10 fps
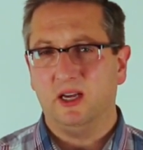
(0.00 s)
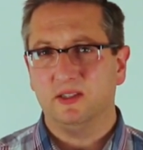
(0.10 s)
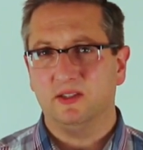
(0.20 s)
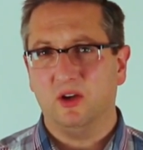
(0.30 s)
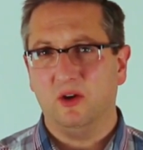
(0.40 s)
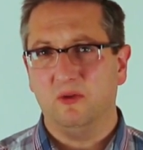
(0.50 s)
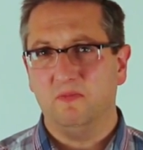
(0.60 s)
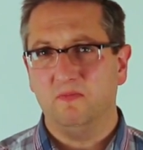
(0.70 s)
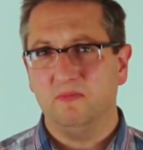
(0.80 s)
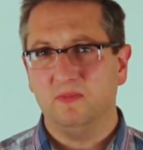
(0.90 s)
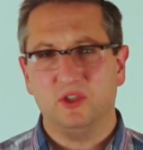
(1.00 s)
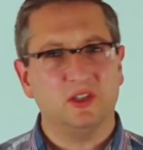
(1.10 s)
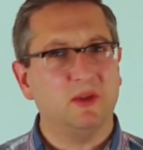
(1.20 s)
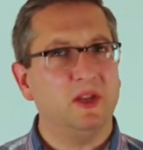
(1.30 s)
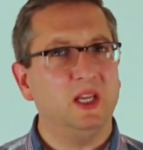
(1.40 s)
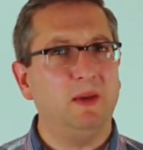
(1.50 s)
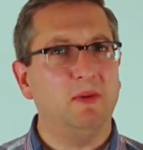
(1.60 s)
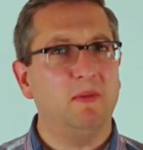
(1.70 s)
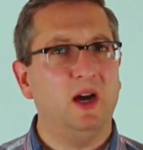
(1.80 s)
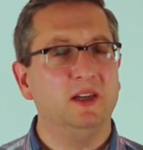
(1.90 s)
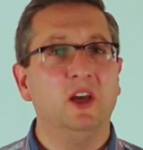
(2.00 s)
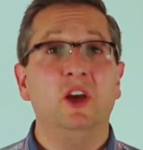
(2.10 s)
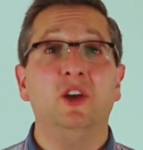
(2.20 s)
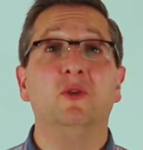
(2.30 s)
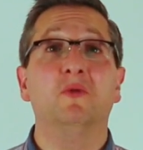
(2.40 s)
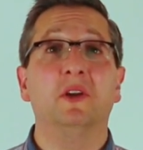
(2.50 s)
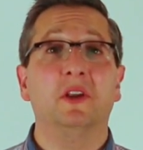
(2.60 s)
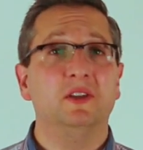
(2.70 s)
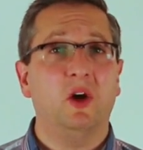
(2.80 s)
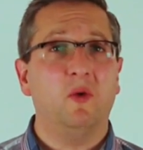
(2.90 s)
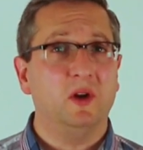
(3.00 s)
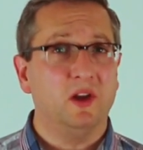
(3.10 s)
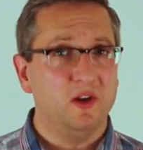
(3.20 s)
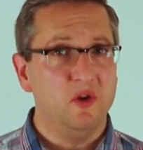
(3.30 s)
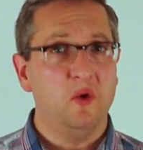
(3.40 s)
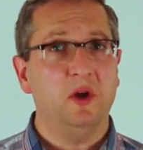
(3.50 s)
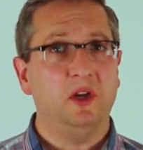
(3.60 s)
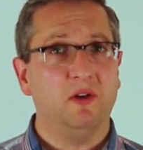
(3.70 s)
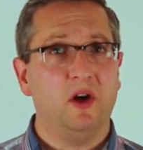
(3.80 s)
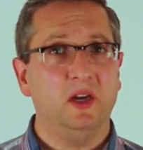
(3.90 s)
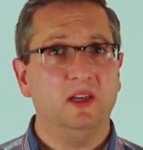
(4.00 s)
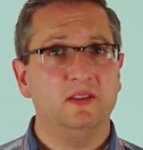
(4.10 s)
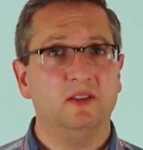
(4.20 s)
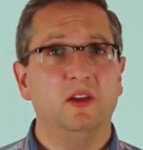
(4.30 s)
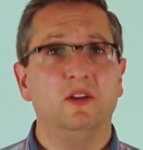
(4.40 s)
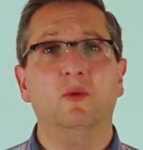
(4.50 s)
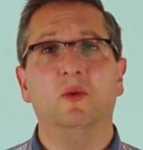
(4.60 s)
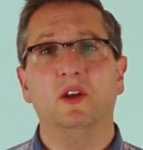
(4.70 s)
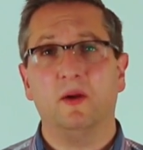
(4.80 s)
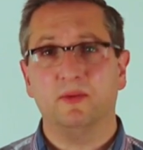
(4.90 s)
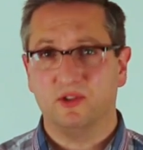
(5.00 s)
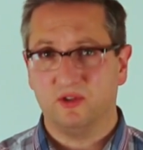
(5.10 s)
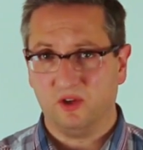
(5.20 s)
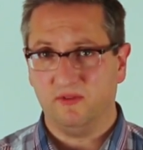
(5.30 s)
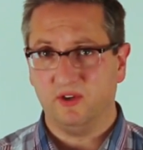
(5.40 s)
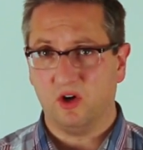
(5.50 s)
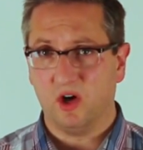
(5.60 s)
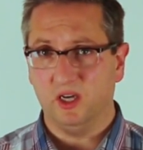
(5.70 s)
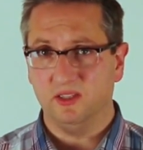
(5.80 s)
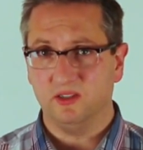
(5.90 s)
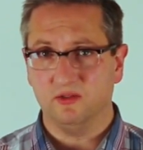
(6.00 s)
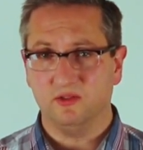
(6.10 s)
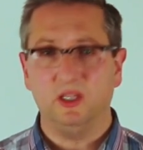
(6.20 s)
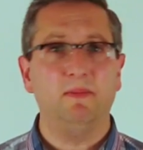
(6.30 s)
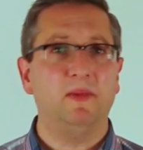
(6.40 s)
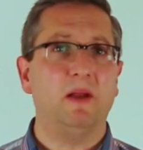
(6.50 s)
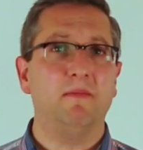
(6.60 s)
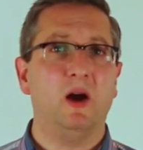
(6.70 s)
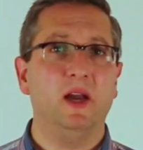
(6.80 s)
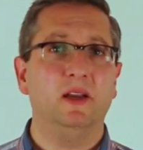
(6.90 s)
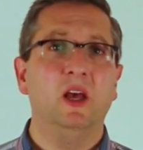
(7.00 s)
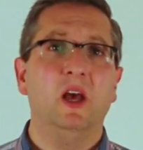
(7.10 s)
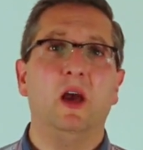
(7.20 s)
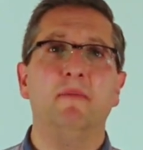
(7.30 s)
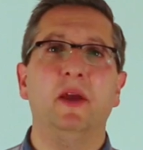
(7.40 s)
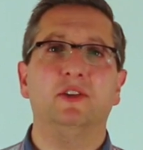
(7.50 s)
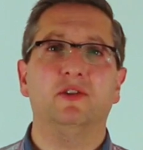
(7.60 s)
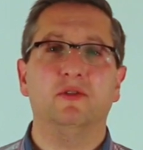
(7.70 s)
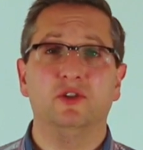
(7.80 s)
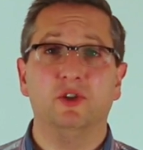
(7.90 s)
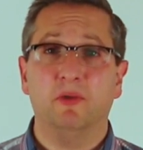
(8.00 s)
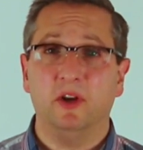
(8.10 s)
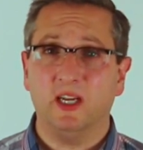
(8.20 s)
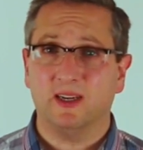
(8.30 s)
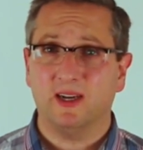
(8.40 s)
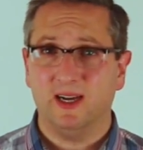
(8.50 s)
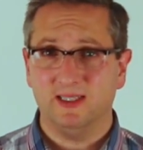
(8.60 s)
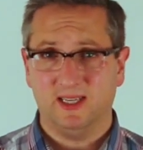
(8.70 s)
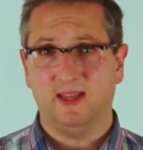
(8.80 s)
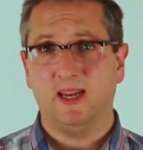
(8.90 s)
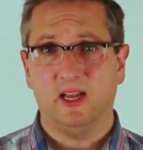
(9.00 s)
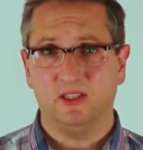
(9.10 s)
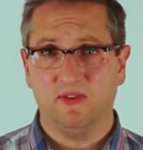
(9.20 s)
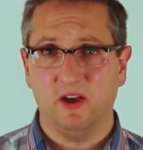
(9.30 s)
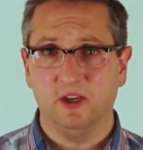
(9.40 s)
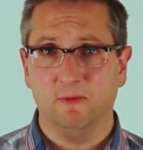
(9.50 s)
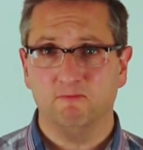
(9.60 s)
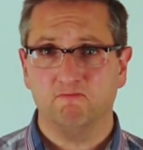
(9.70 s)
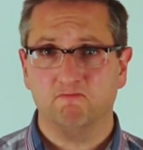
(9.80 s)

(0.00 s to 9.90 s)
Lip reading: So just something to keep in mind, you really don't want to annoy your audience, you want to help serve your audience. So keep that in mind and make sure that you're putting out content that adds value.